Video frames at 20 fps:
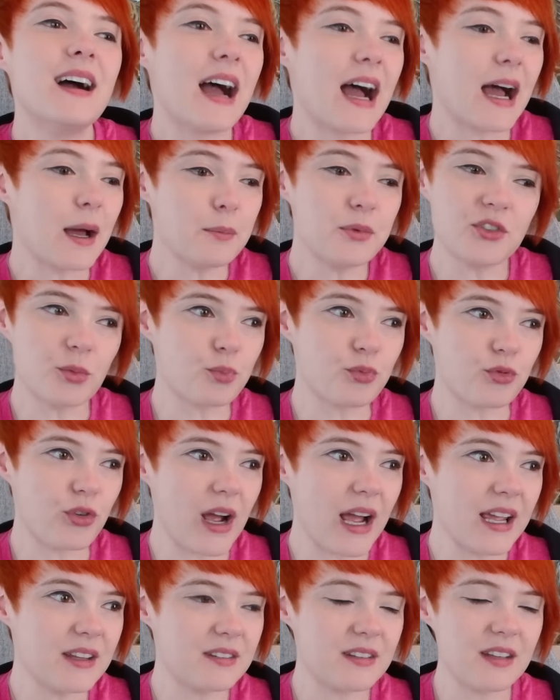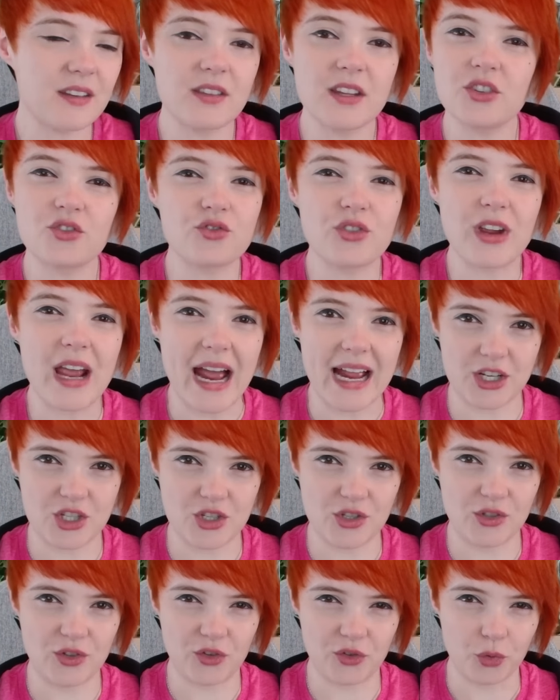I'm surprised that these
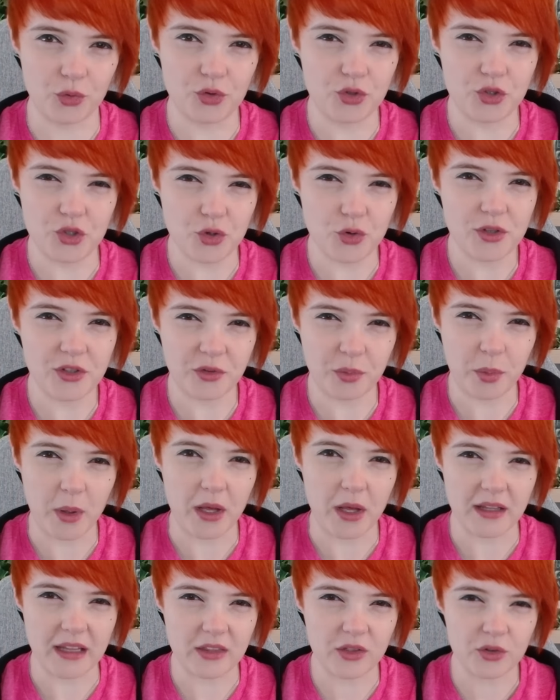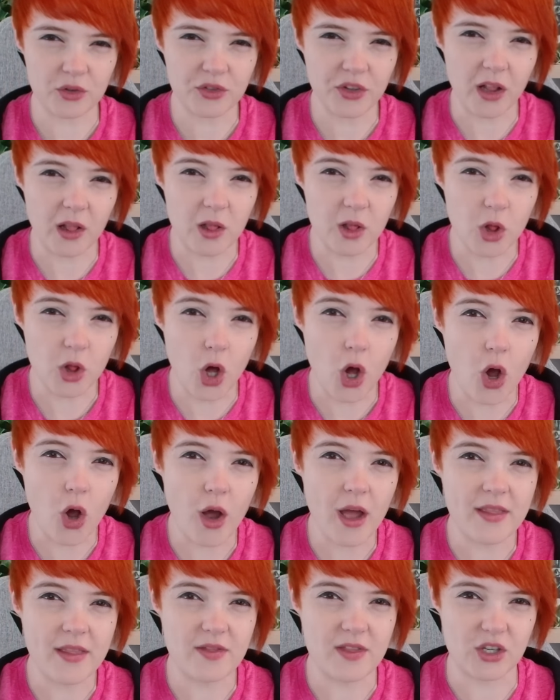reactions don't do as well. Like, there's a
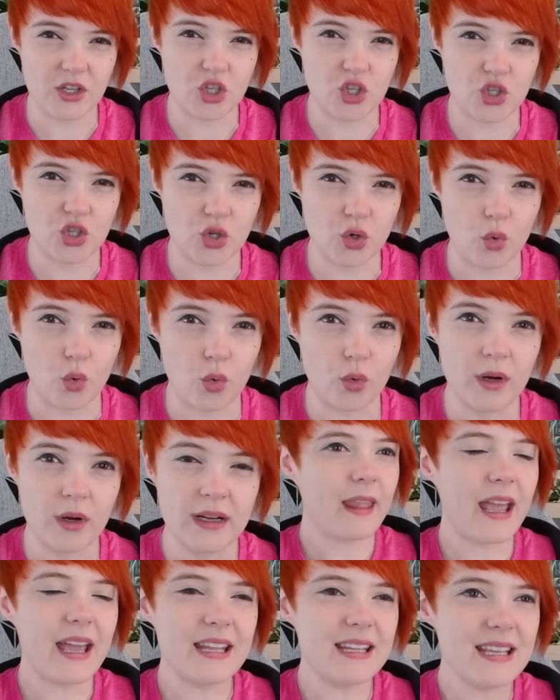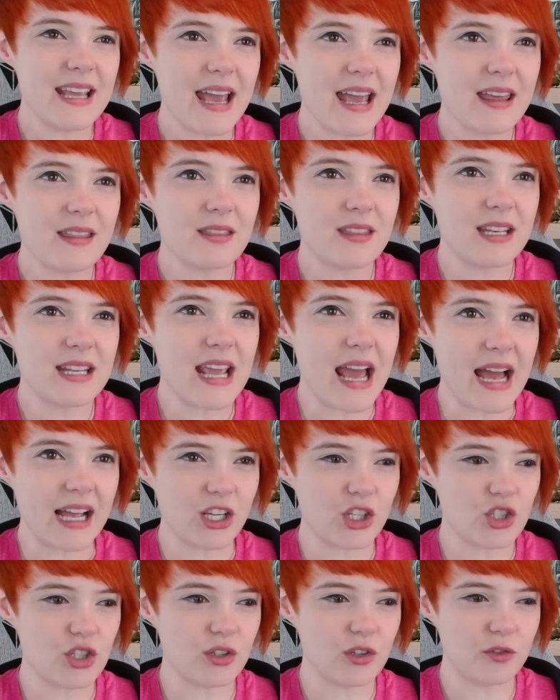lot in this show, and yet the
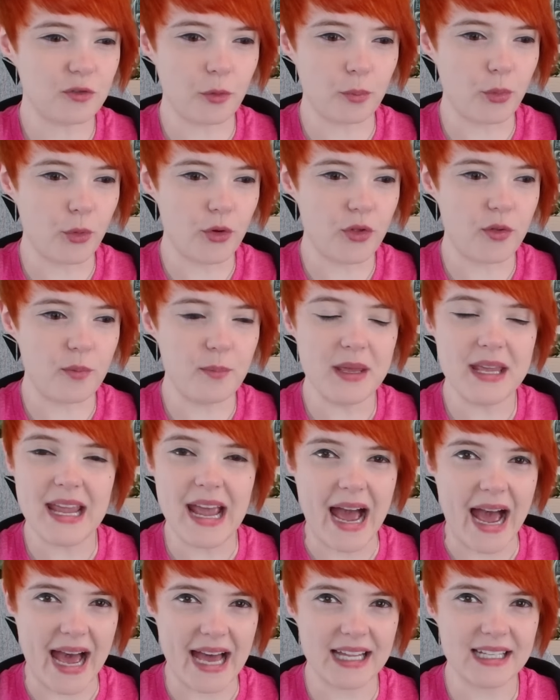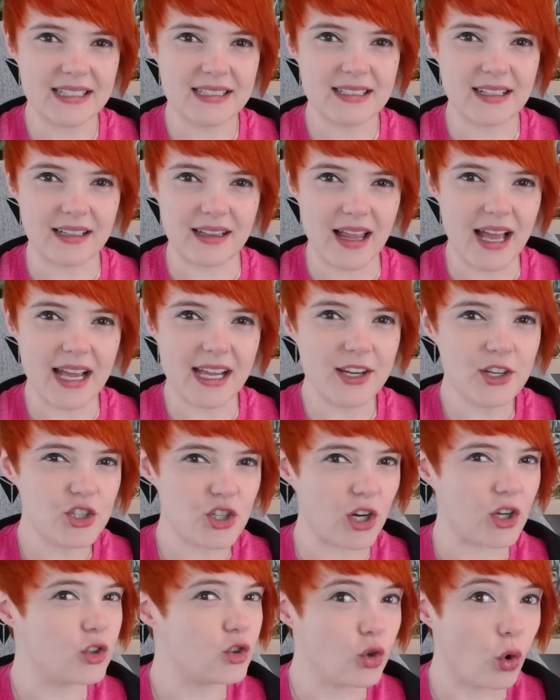reactions for both me and
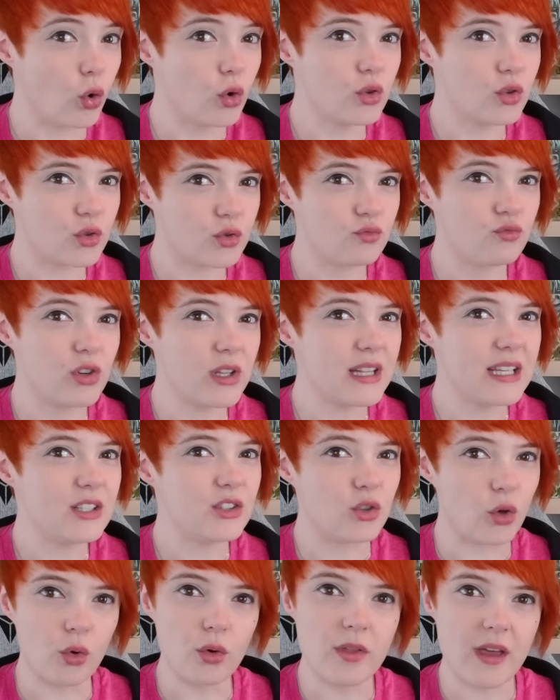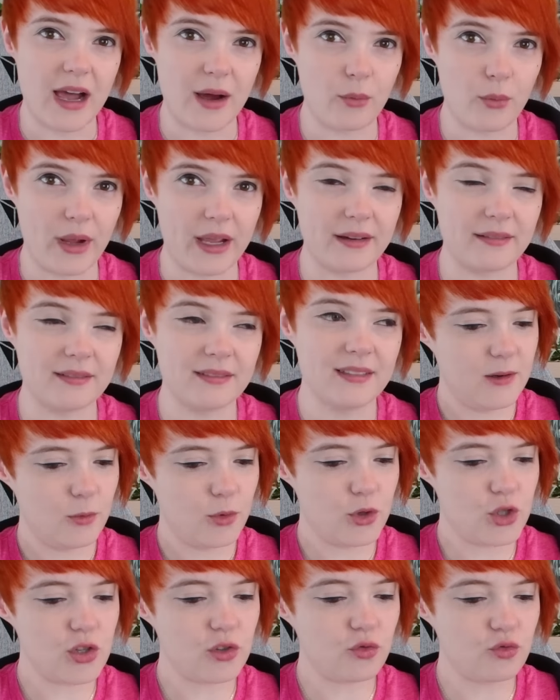Elijah don't really do that well,
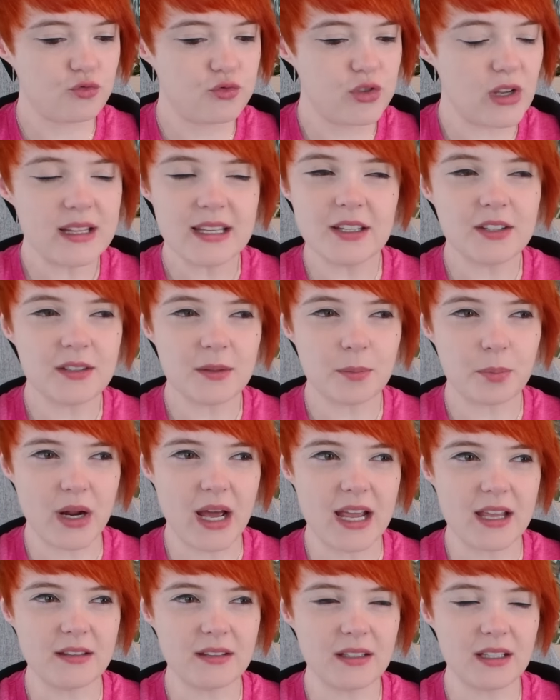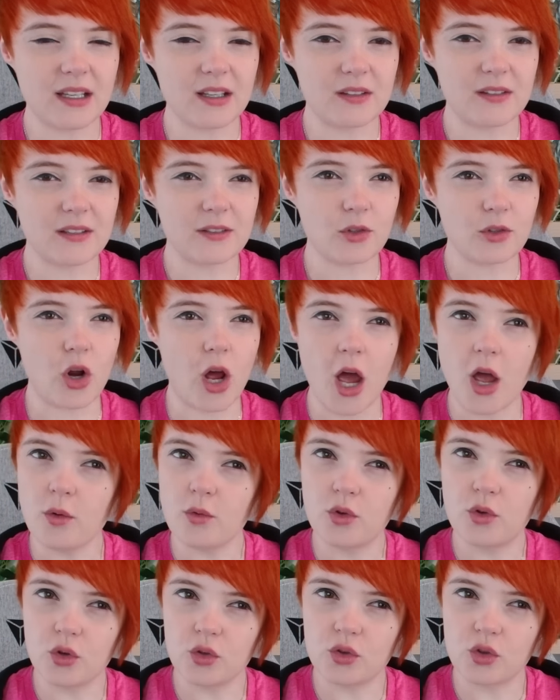which is really surprising considering how
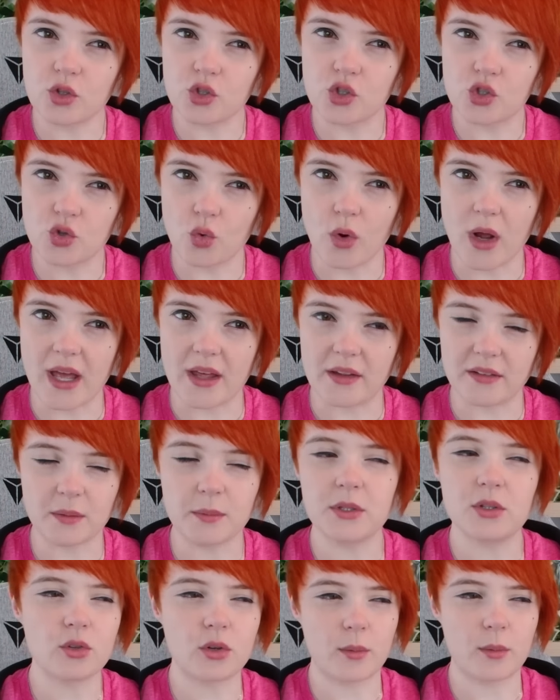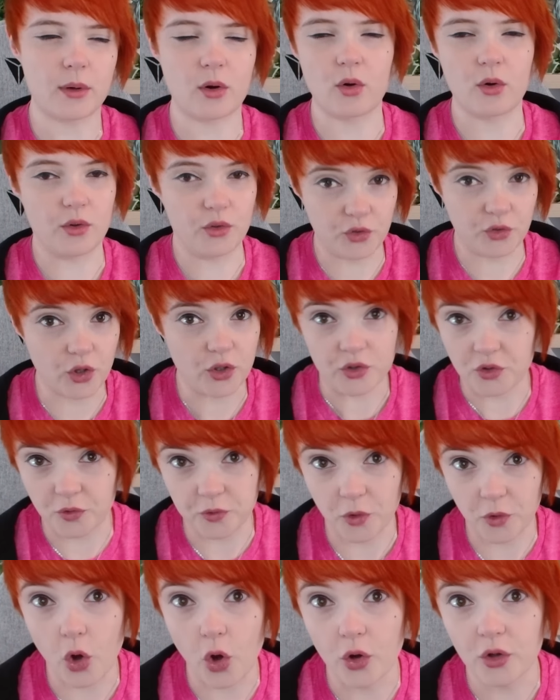good the show is. I mean, don't get me wrong, it's got its
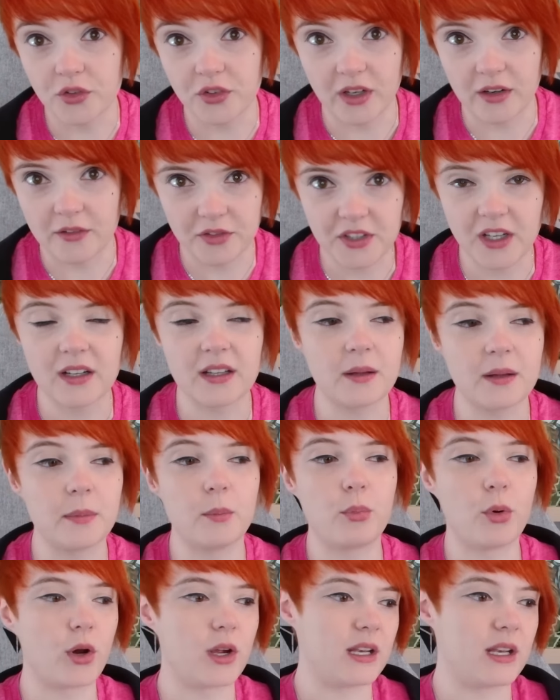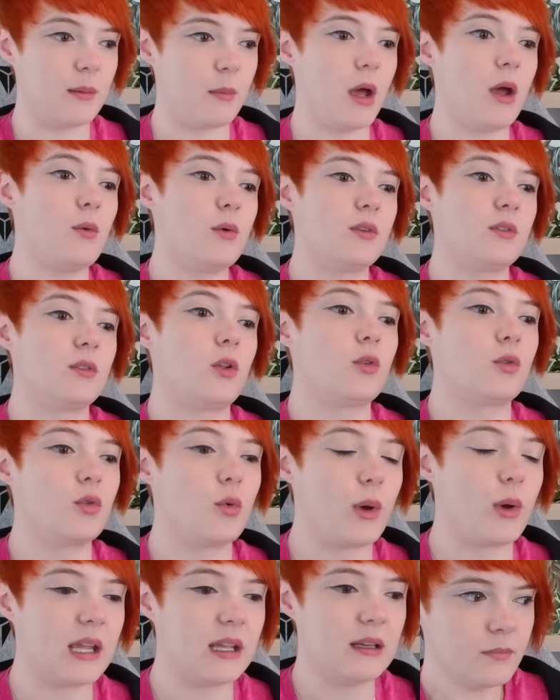flaws, and I've certainly been pointing them out along
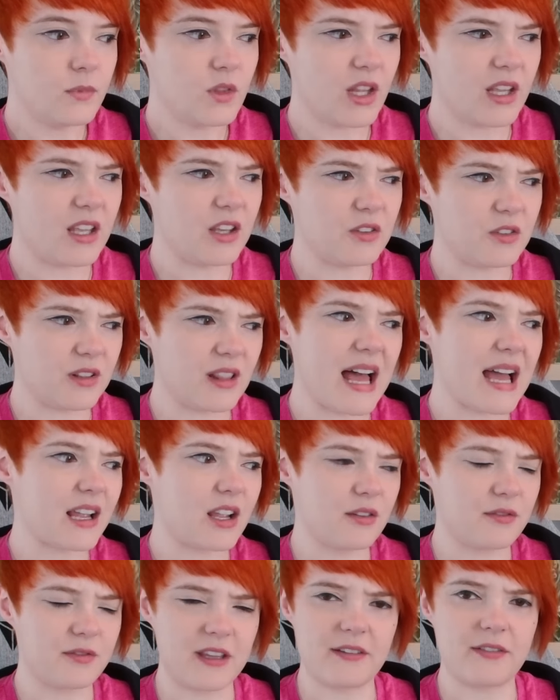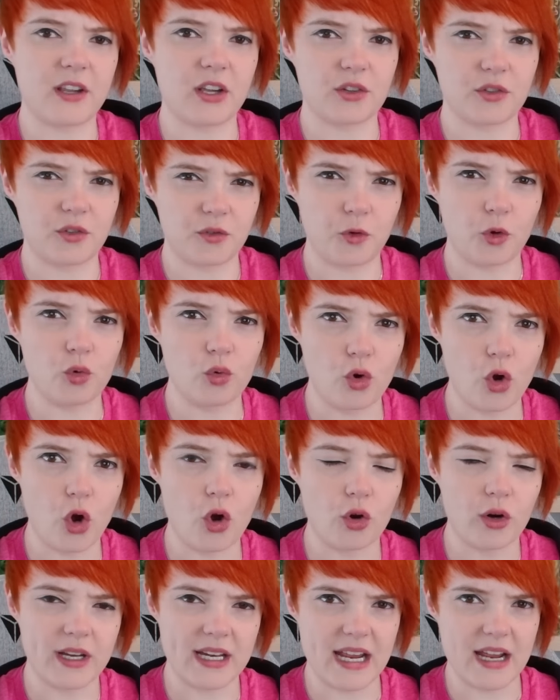the way, like its lack of giving us full
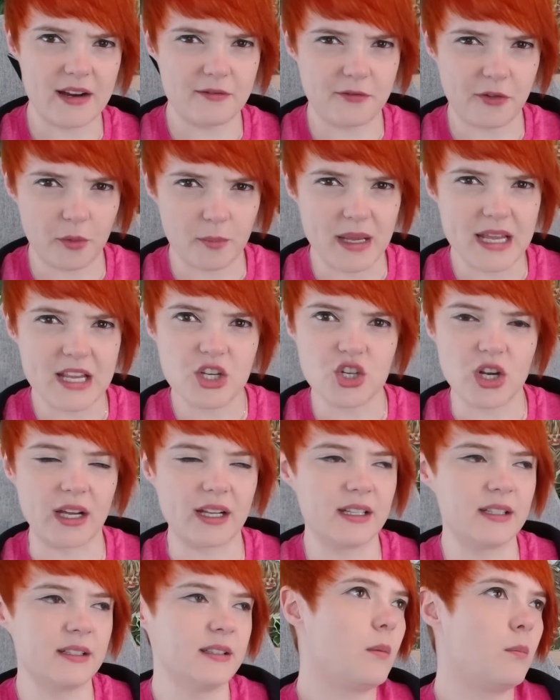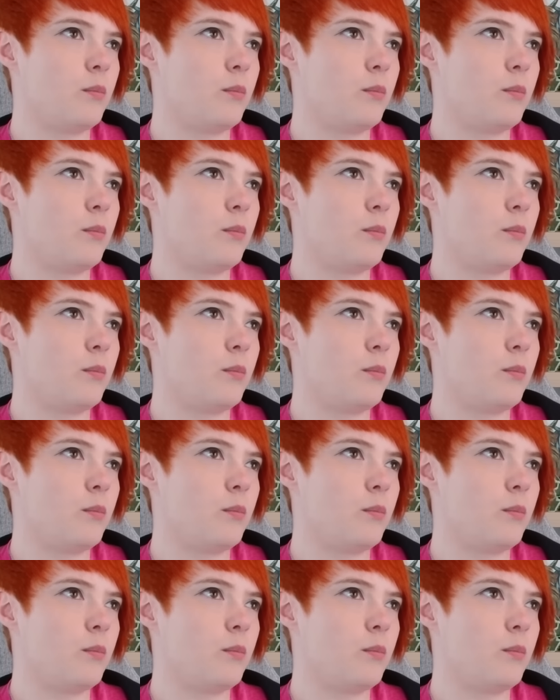concrete information.